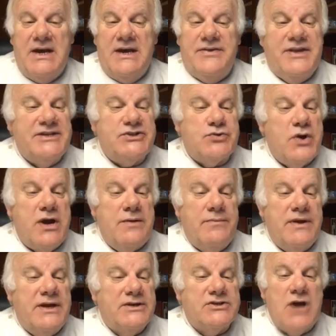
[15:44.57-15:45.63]
This dream
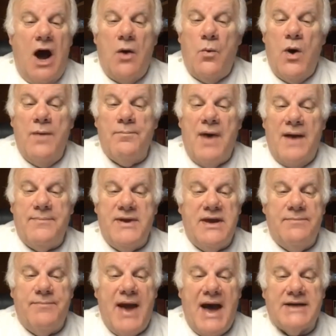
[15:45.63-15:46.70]
is not won by
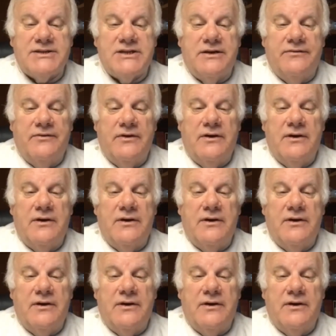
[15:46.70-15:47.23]
being passive,